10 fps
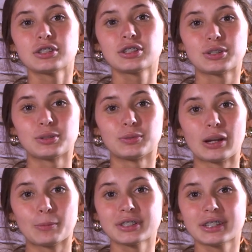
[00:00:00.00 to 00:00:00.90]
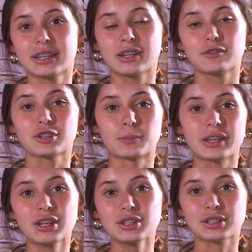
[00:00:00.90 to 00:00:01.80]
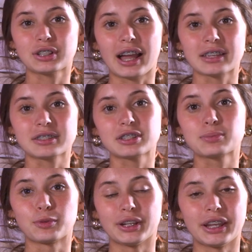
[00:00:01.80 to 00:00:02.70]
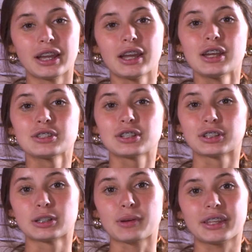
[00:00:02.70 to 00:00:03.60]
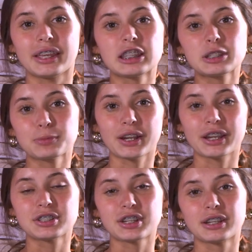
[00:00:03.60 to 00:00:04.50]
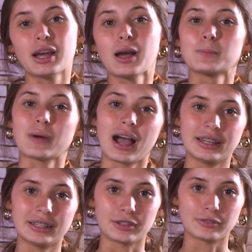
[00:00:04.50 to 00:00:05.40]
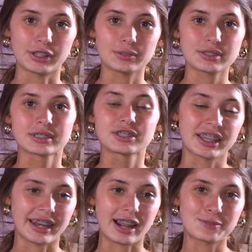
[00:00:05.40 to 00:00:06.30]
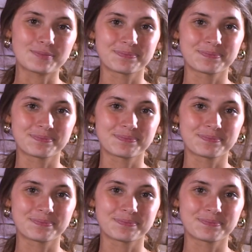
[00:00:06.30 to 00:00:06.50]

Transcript: to representatives from each class this morning to learn about the inspiration behind their floats. Check it out.